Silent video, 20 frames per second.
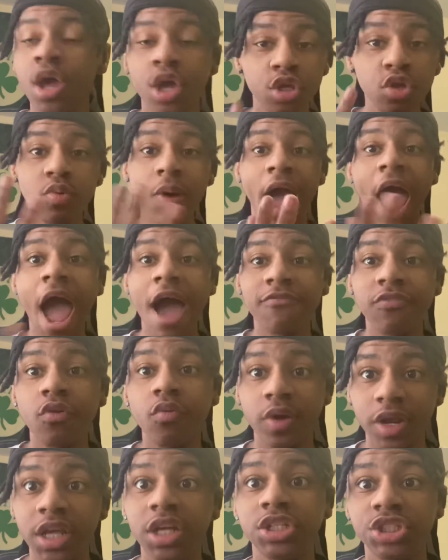you have a
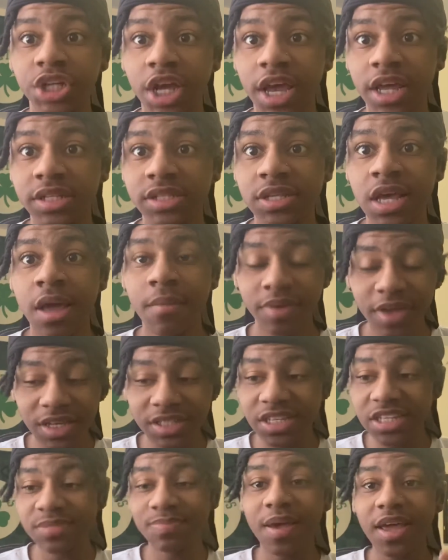winning chance, because
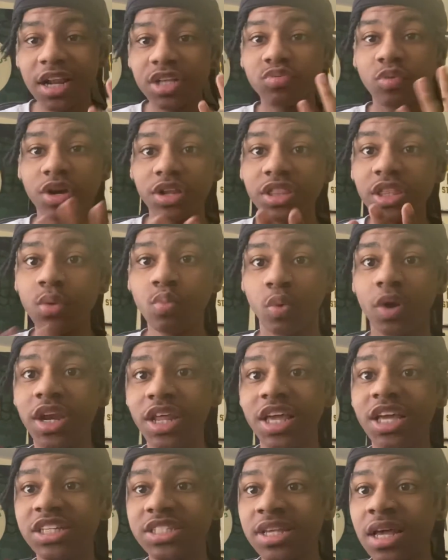this man is one of the
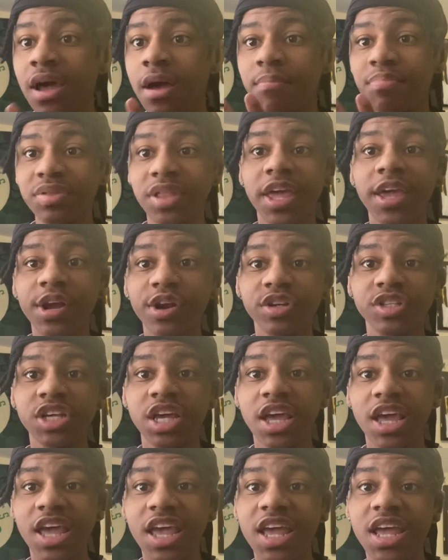winningest players
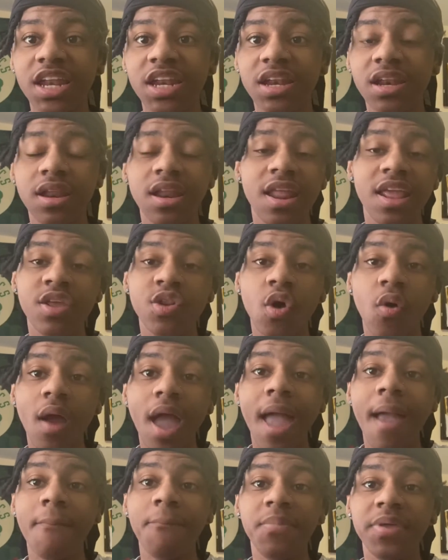in, you know,
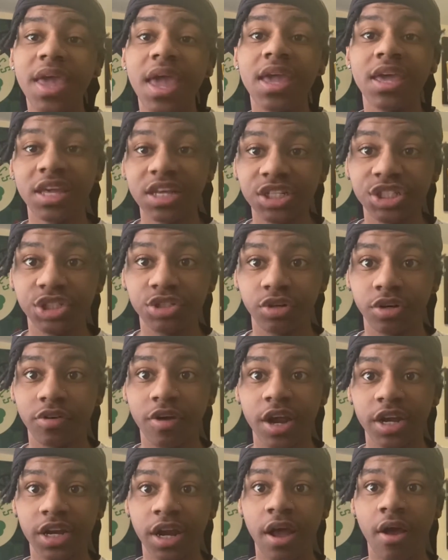NBA history
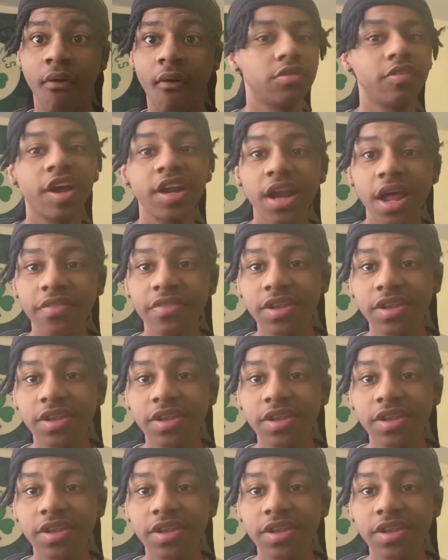right now. Right now, the